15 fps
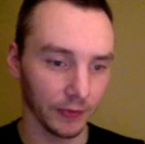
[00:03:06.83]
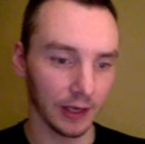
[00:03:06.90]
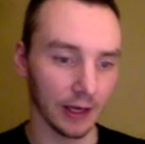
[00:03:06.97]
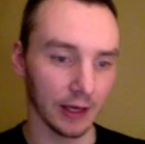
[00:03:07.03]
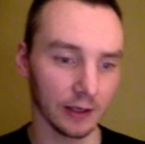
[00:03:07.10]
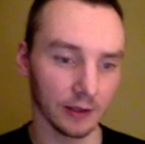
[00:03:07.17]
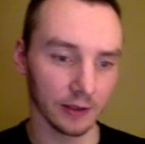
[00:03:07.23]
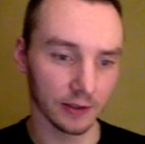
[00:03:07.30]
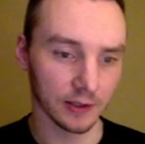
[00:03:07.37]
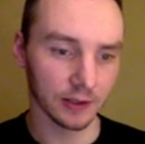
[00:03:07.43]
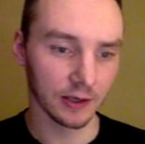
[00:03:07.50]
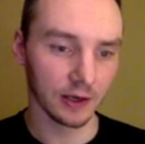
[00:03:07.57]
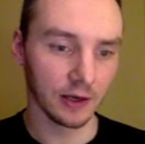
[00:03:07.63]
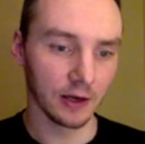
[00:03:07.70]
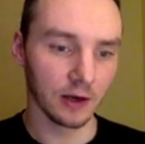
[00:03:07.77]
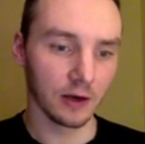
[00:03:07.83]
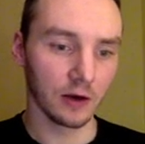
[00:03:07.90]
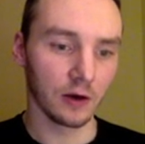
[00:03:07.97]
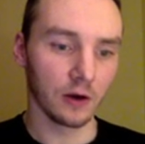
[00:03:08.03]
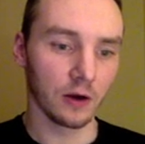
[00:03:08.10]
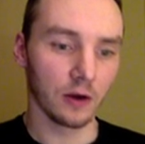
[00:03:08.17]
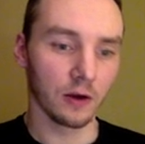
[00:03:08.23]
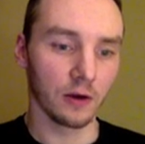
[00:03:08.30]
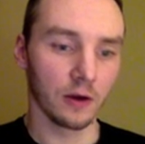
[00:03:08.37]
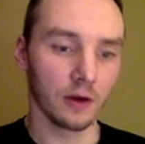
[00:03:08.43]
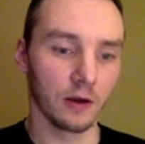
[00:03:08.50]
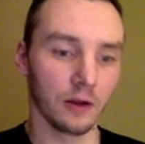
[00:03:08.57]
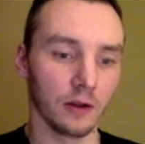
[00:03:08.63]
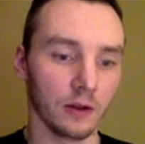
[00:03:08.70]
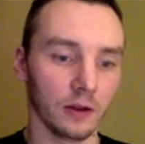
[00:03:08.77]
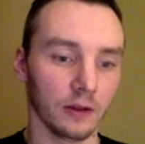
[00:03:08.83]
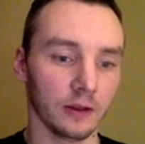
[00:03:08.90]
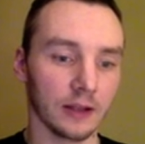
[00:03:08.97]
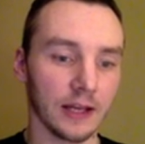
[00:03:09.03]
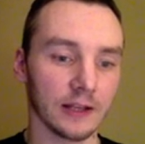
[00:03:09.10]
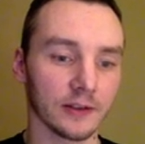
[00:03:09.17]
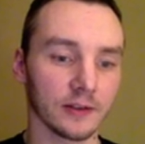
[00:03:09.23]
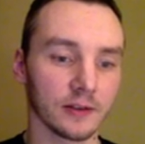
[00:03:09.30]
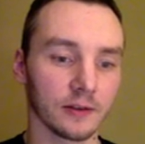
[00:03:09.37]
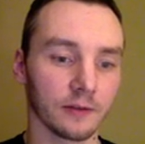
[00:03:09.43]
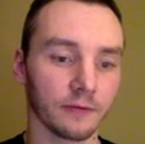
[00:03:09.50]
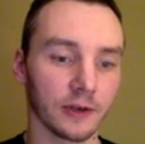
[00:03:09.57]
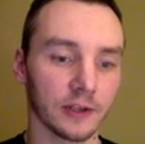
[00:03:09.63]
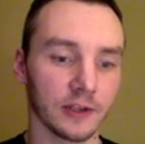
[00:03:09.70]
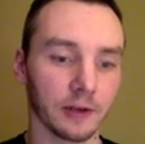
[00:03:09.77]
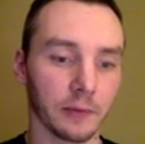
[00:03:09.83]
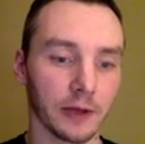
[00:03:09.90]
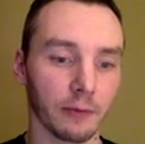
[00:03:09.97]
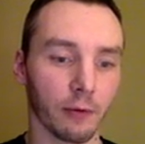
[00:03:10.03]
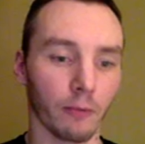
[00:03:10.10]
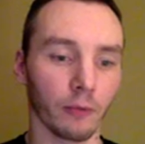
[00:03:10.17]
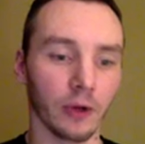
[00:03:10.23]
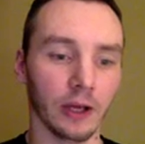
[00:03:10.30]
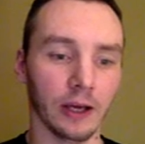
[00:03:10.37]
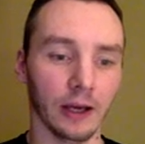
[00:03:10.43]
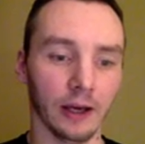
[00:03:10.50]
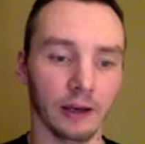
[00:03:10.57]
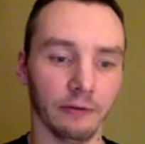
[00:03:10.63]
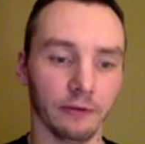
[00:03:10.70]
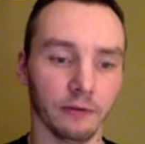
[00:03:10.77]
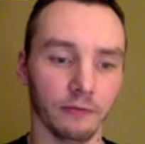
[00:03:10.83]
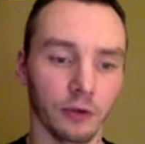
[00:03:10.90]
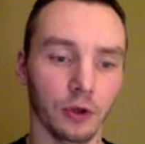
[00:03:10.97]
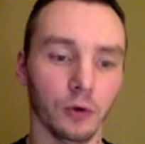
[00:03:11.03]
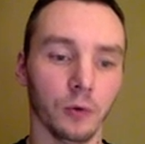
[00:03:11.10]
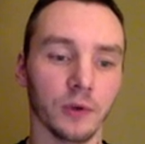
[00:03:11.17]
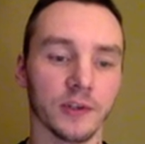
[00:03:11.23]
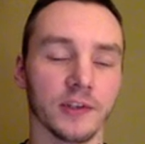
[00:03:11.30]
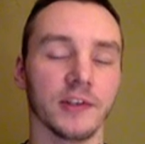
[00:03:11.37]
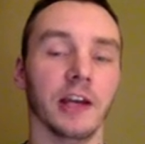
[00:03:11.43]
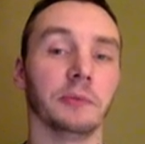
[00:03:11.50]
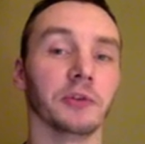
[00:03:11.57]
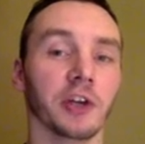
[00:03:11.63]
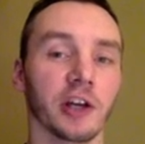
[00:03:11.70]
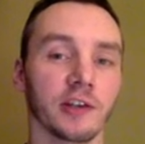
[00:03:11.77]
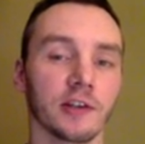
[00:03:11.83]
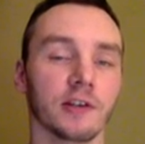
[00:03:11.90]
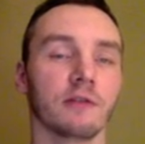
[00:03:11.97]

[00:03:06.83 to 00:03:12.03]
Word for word: And let's first think about the problem like if the view is the same size as the